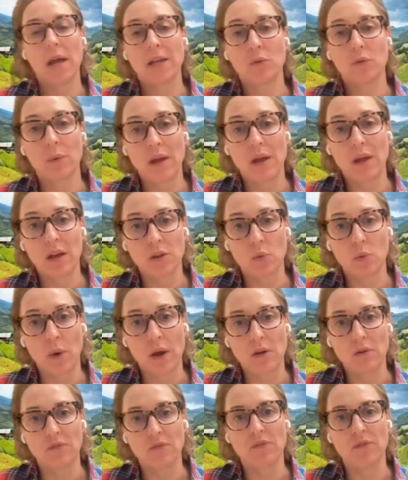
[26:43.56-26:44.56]
uh, in, the way, in the
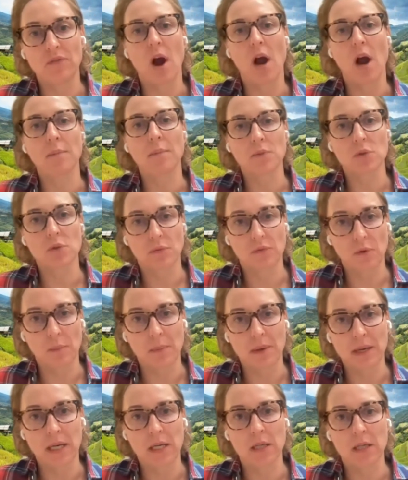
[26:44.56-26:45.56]
way you farm so
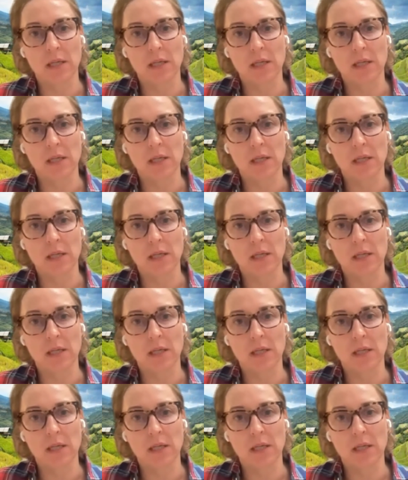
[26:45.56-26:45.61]
from an